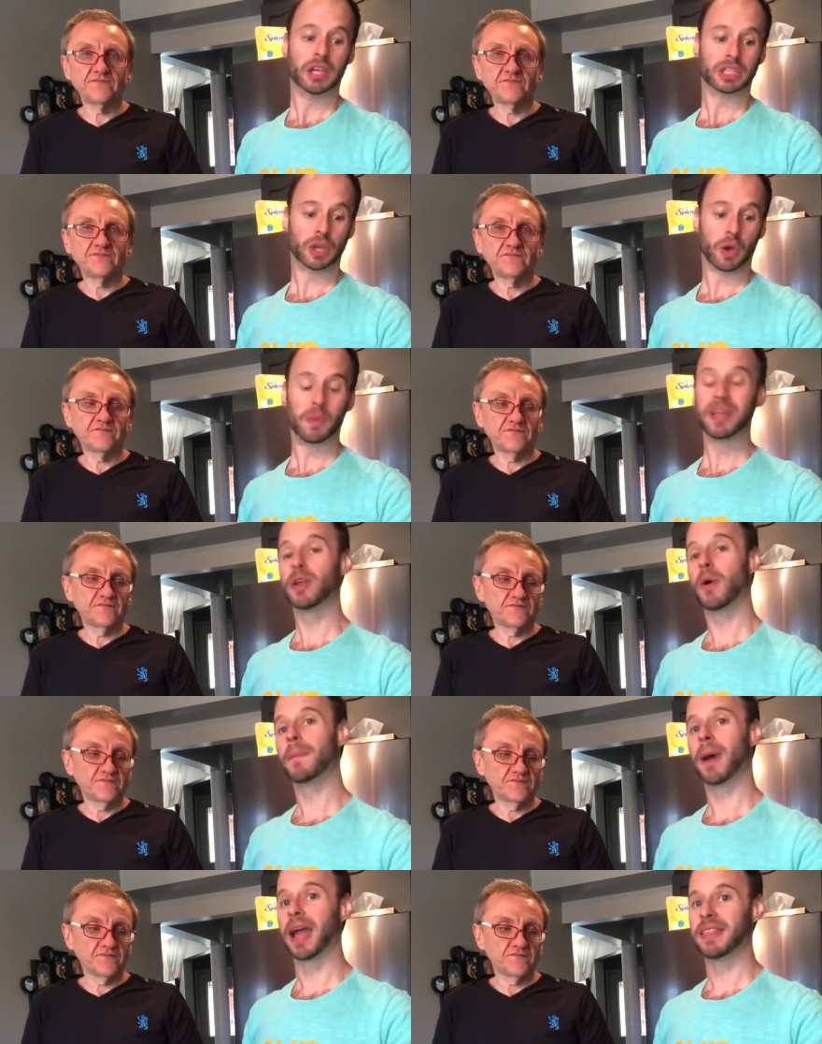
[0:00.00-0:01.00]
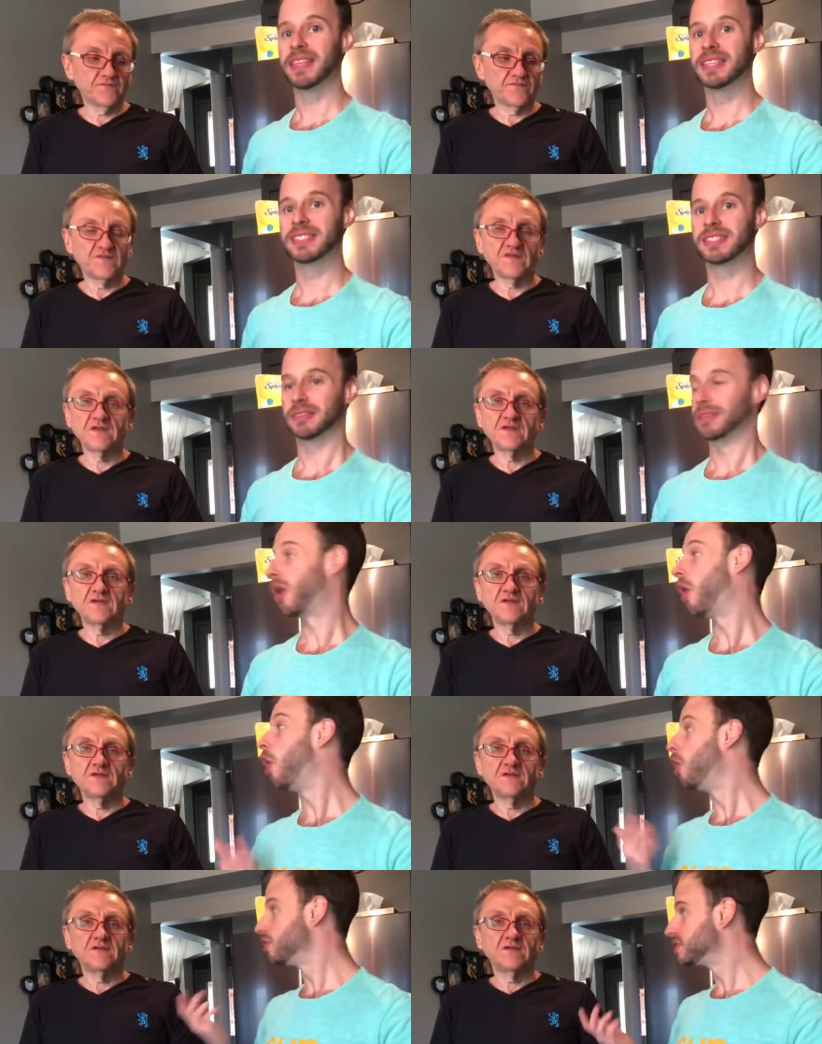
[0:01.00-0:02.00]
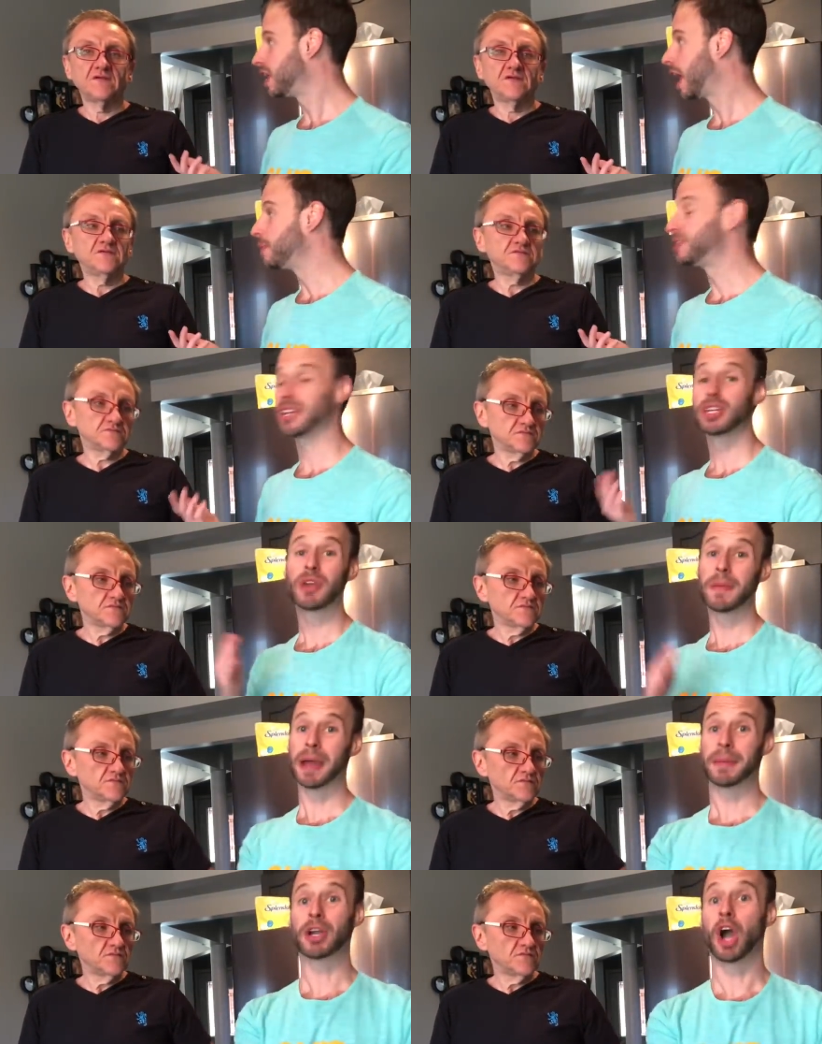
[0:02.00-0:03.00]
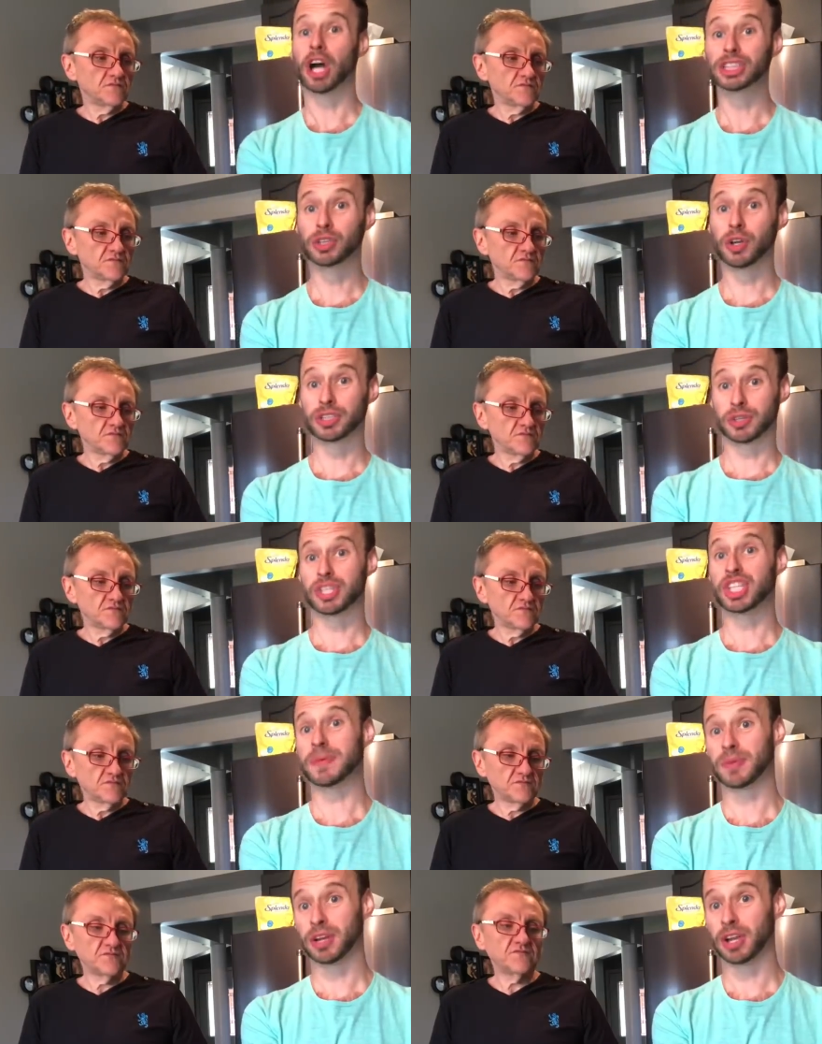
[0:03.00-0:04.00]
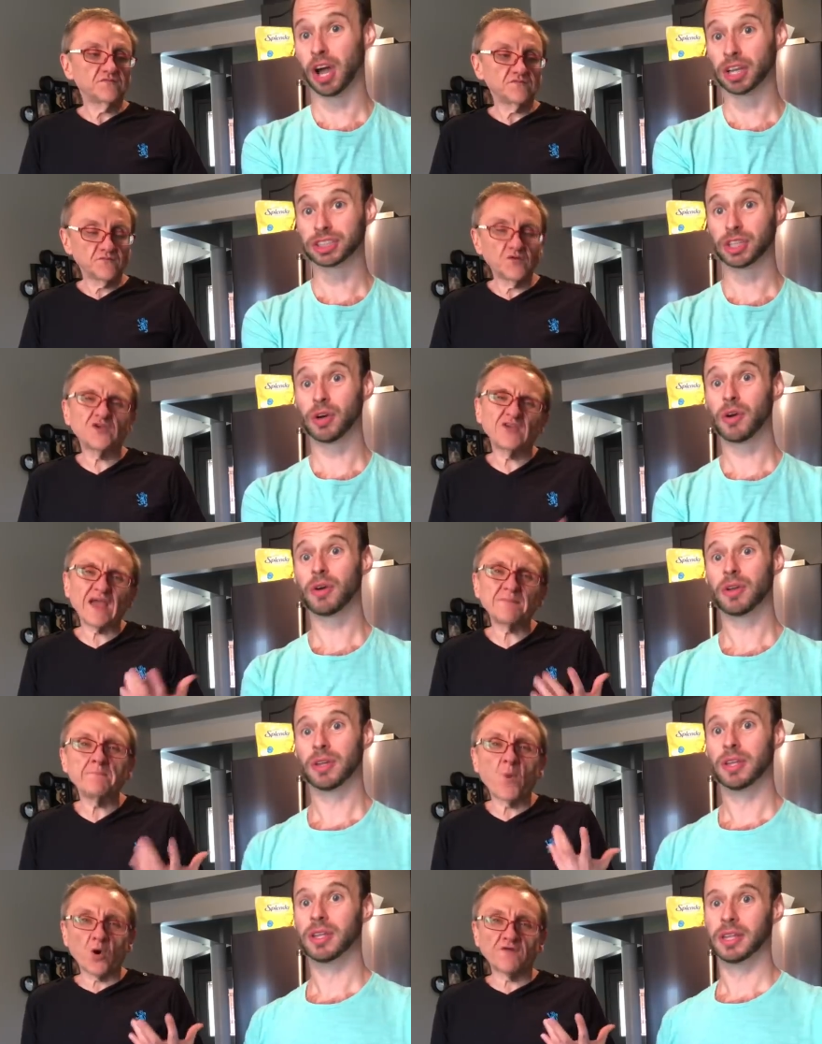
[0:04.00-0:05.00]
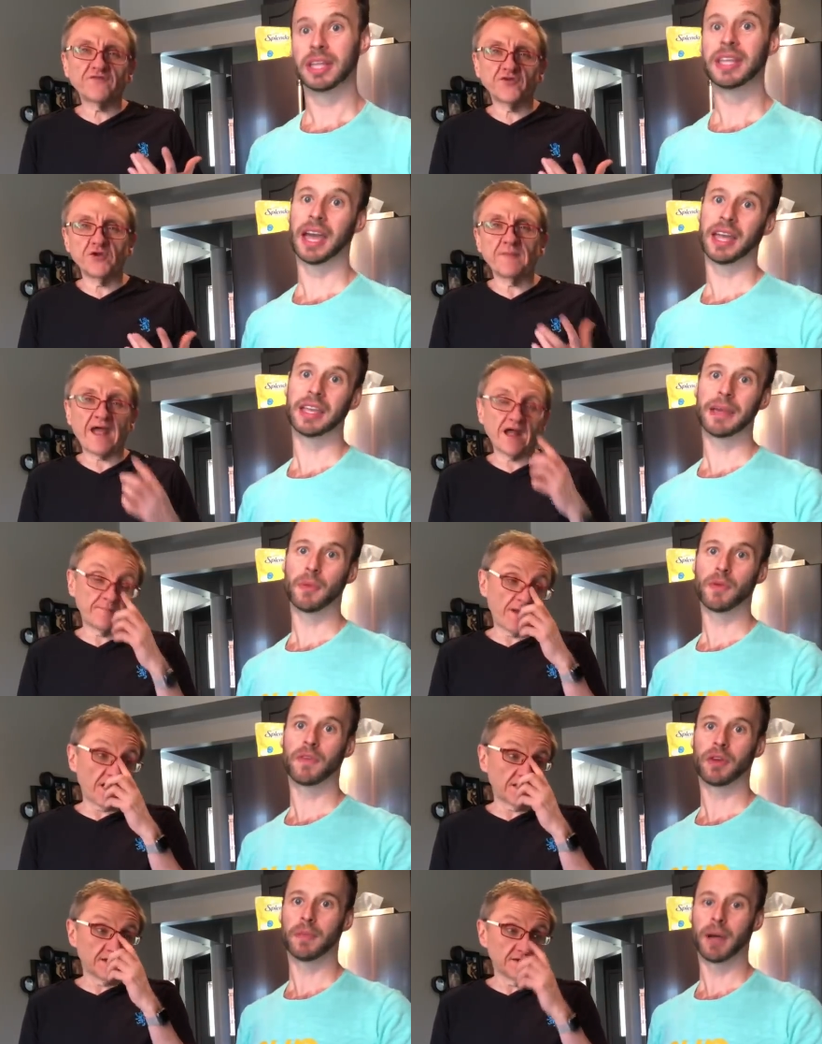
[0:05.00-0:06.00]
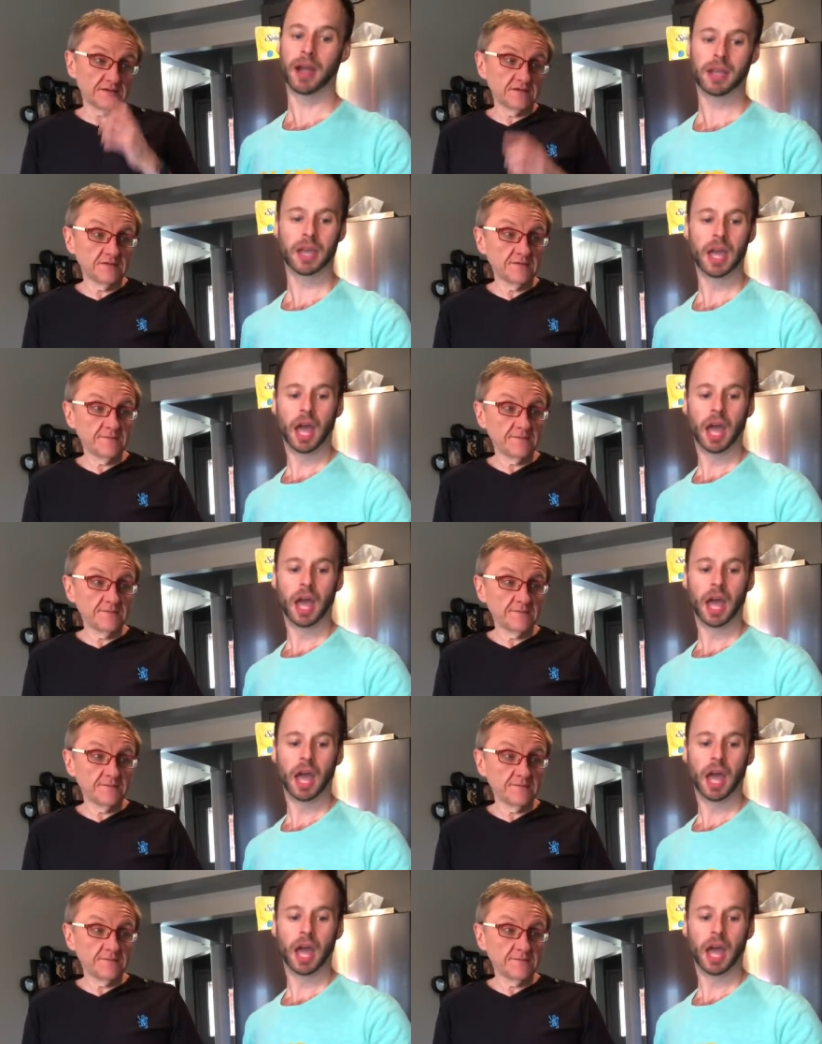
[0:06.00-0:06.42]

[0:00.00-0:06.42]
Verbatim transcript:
Speaker 1: So we don't buy these all the time. We tend to try to buy them at Costco because they're cheaper at Costco. Well, you get more for your buck. Yeah, you get more buck. for your buck.